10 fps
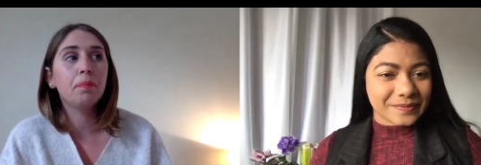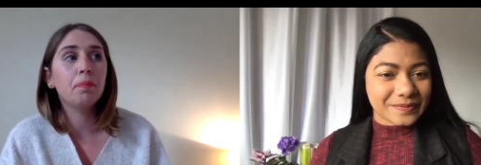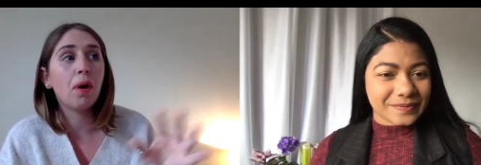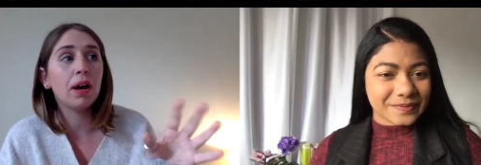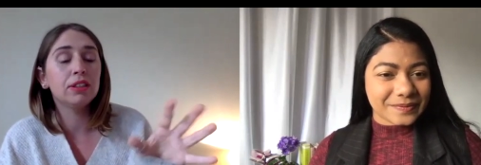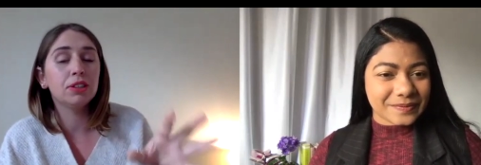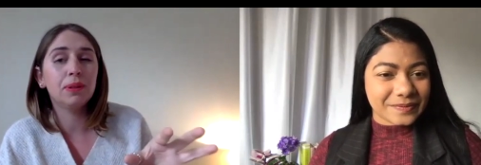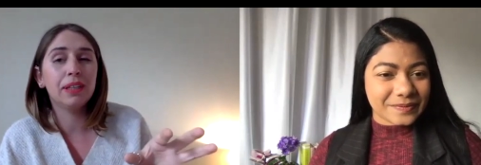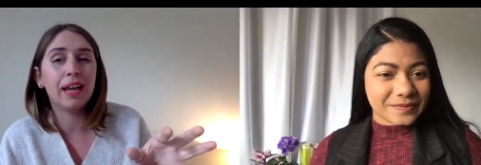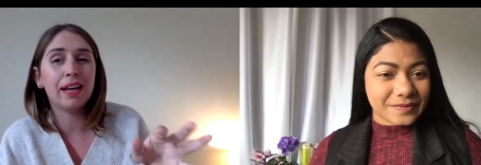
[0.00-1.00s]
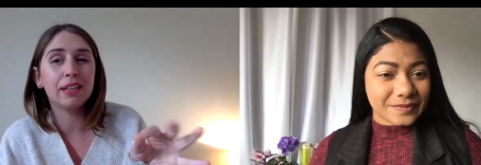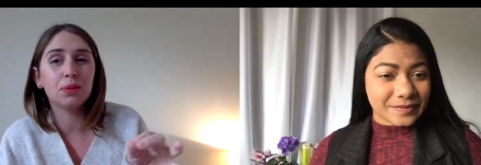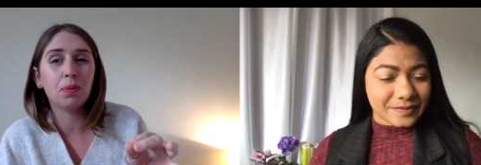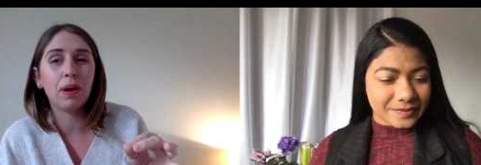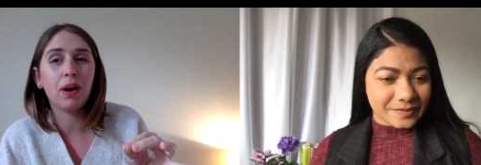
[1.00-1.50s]
Speaker 1: by doing that
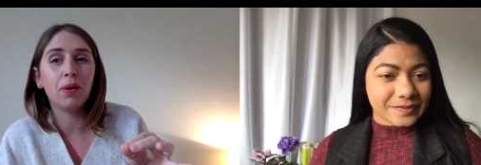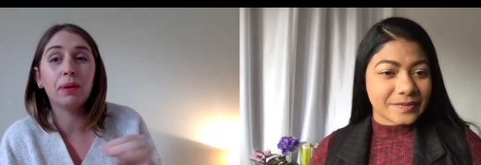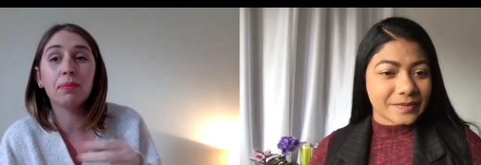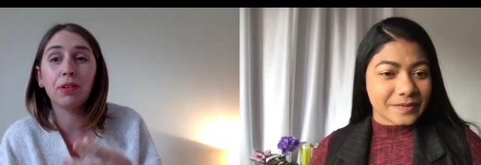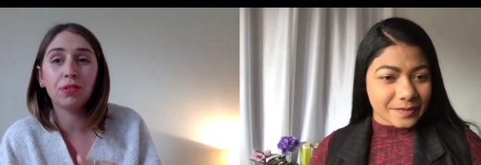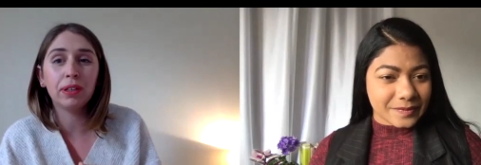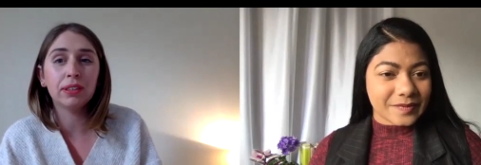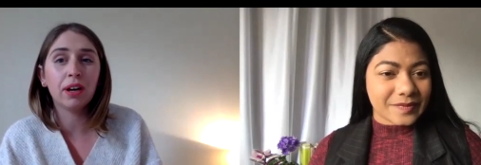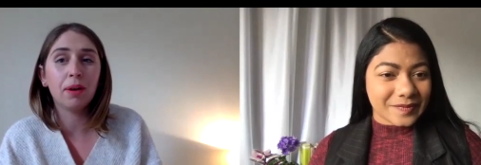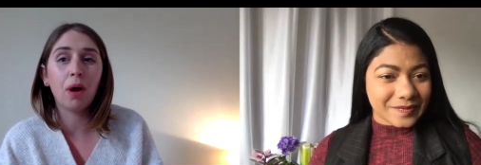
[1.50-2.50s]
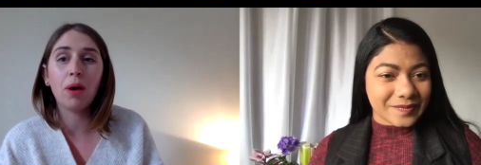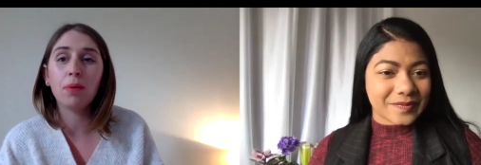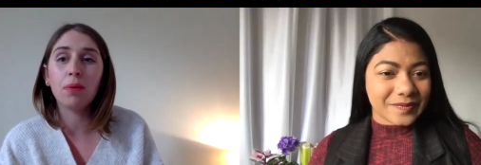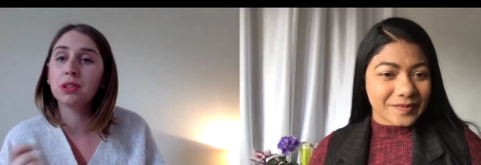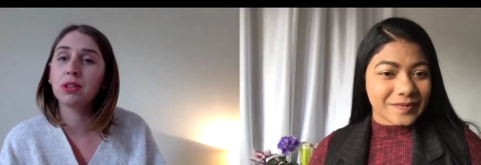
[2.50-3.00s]
as well in my free time, I
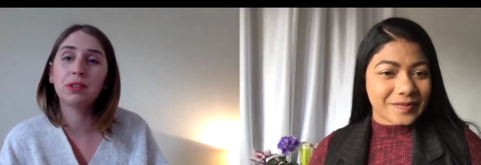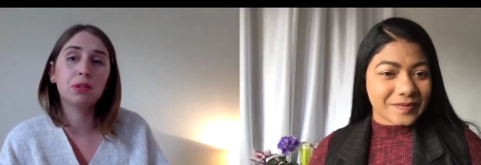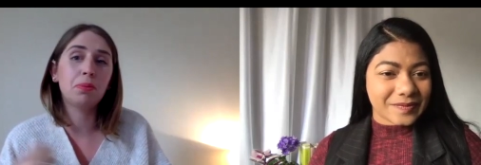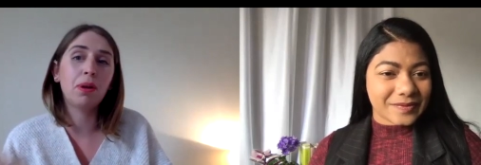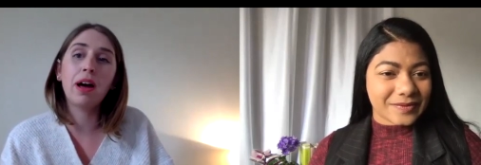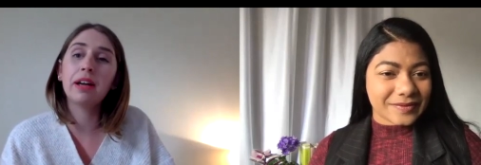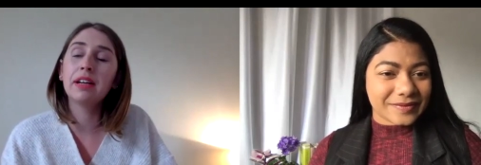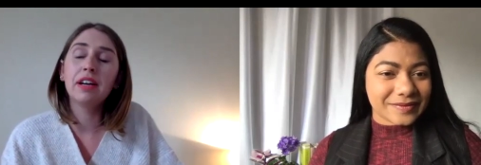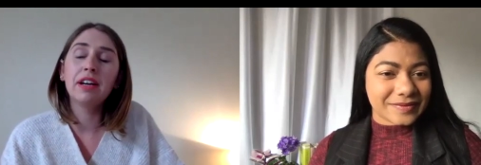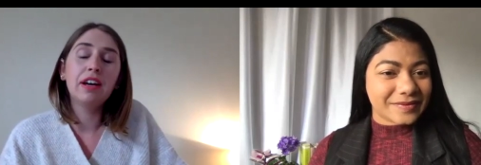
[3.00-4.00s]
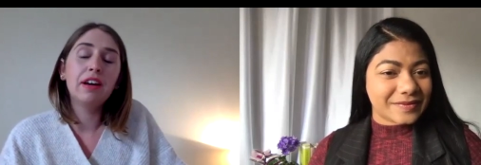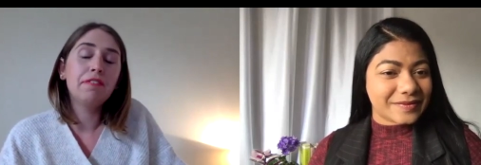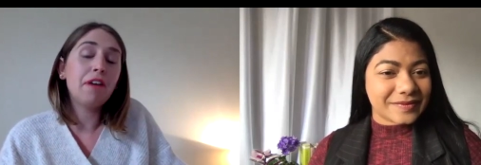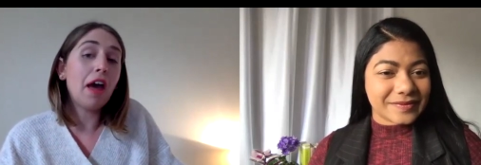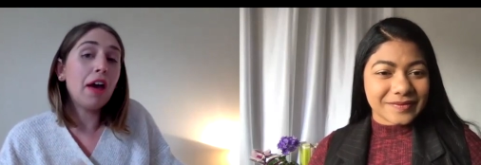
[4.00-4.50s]
was trying to apply
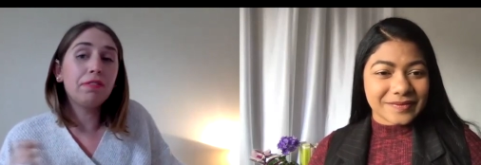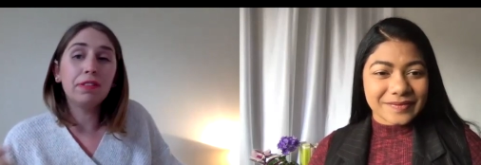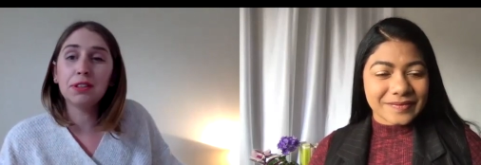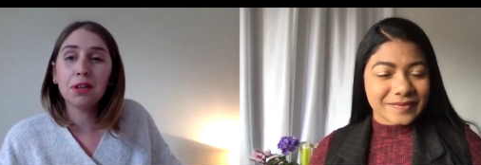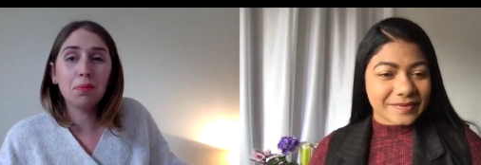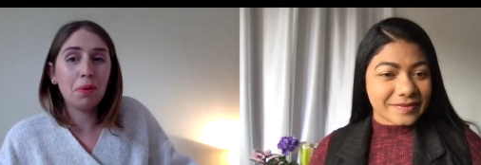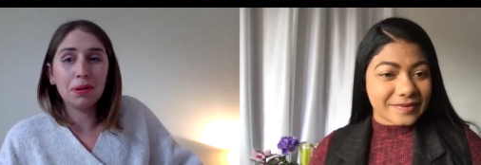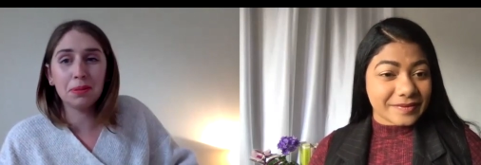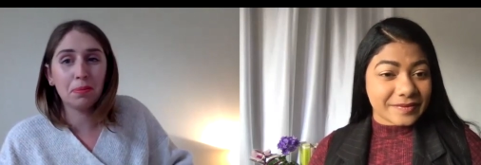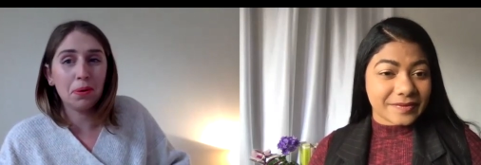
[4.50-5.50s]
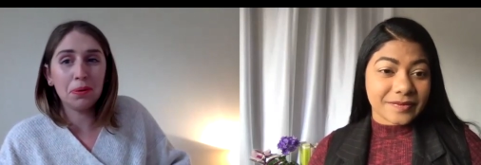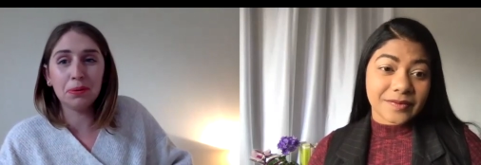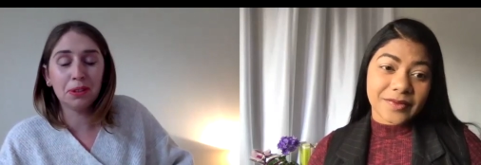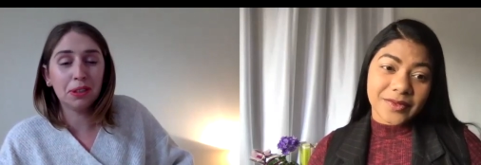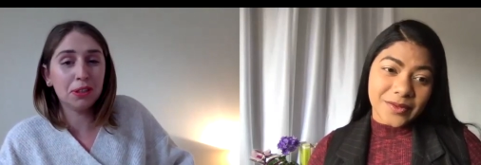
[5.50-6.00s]
for every job possible
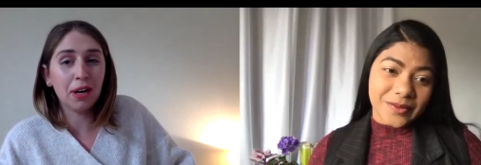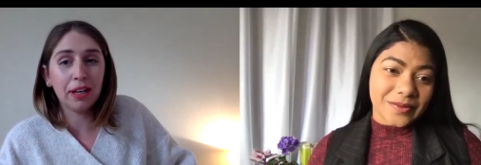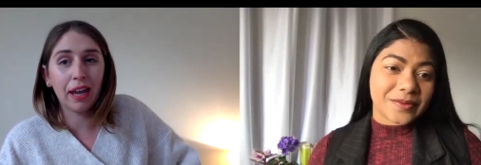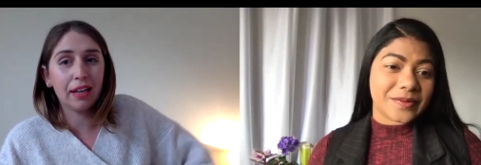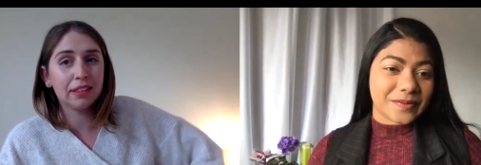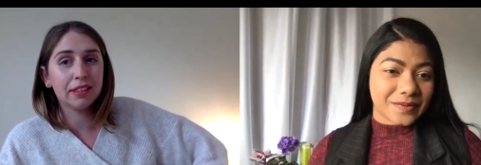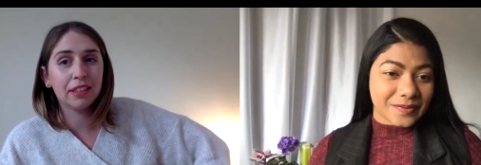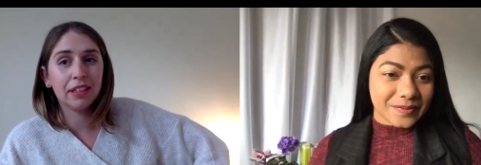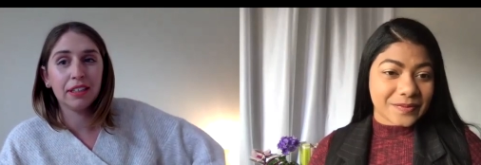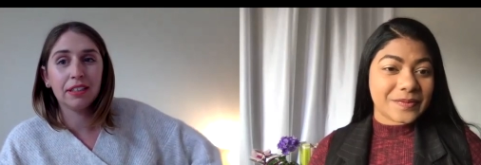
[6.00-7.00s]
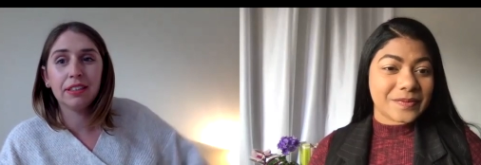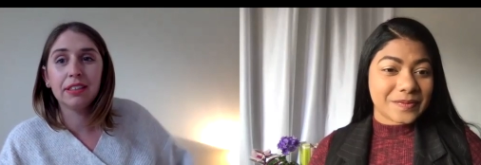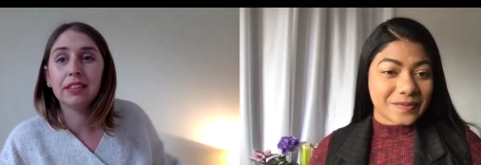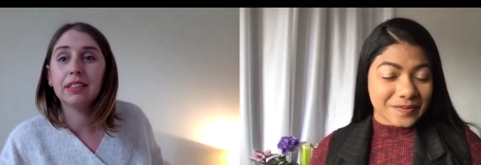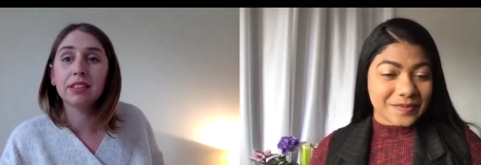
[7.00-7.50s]
to try and get into the
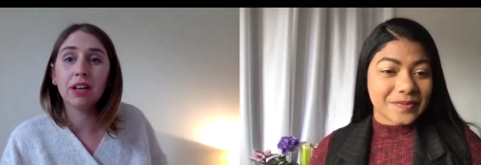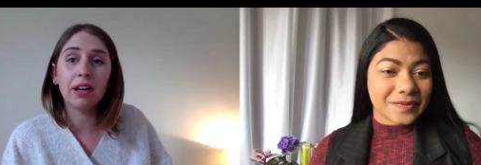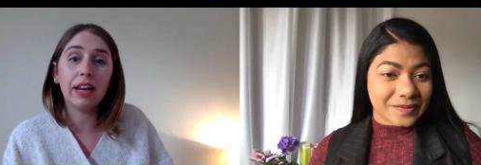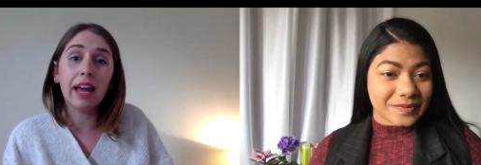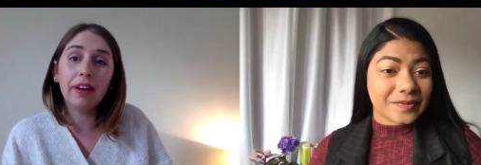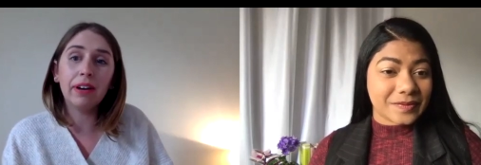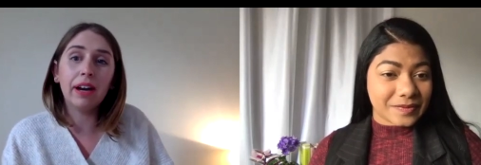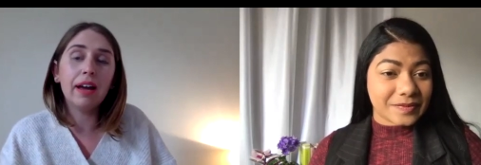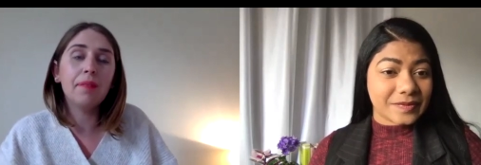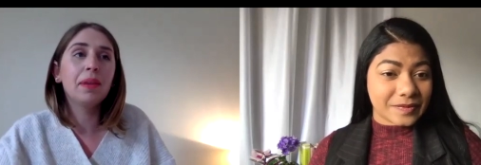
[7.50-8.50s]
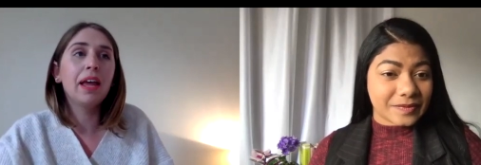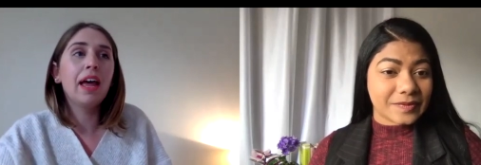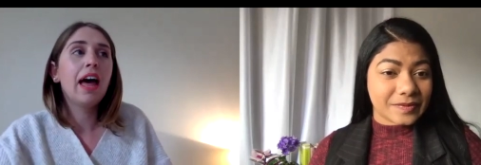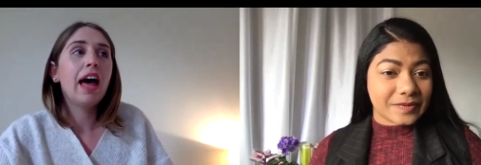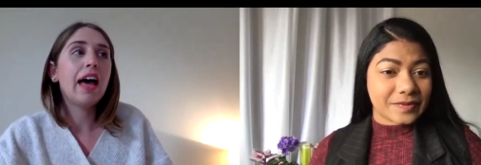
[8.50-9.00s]
design area.
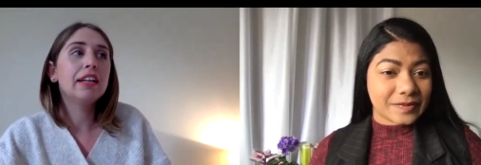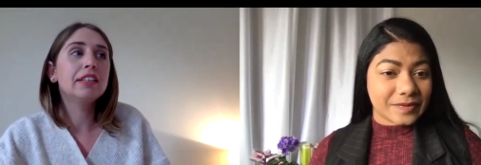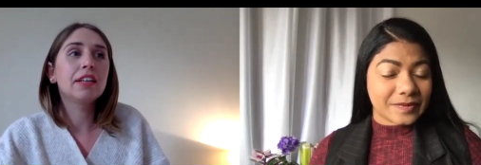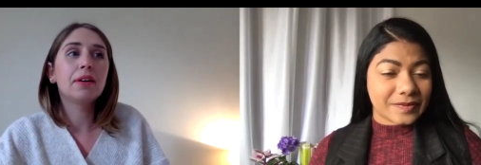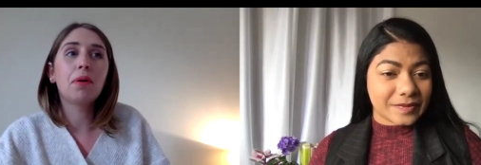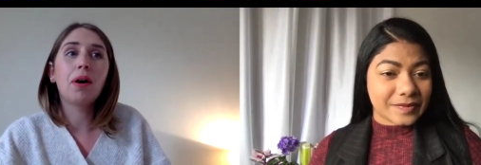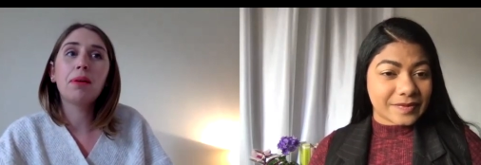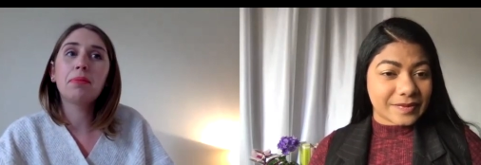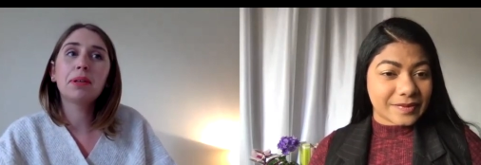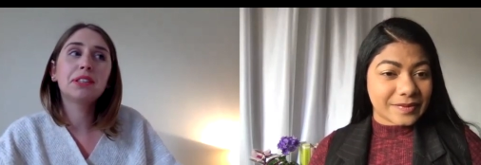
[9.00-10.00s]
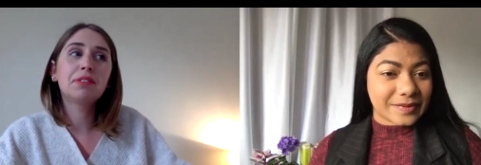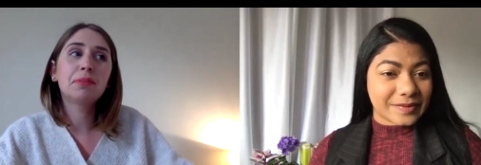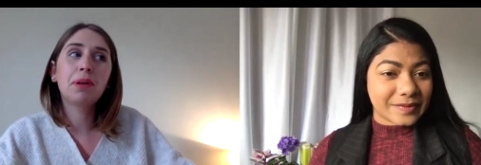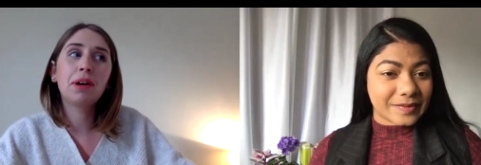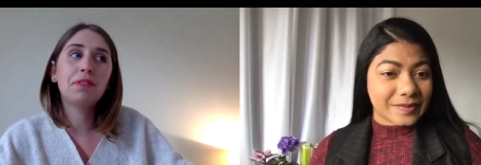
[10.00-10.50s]
And I must have
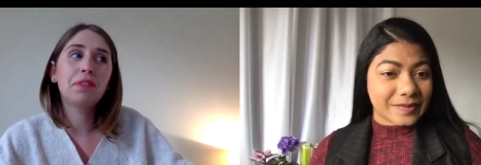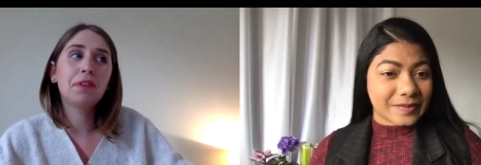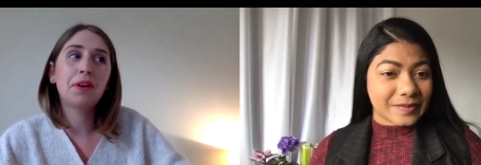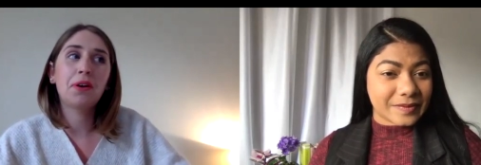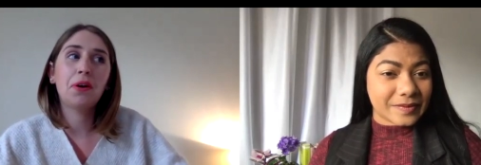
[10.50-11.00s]
applied for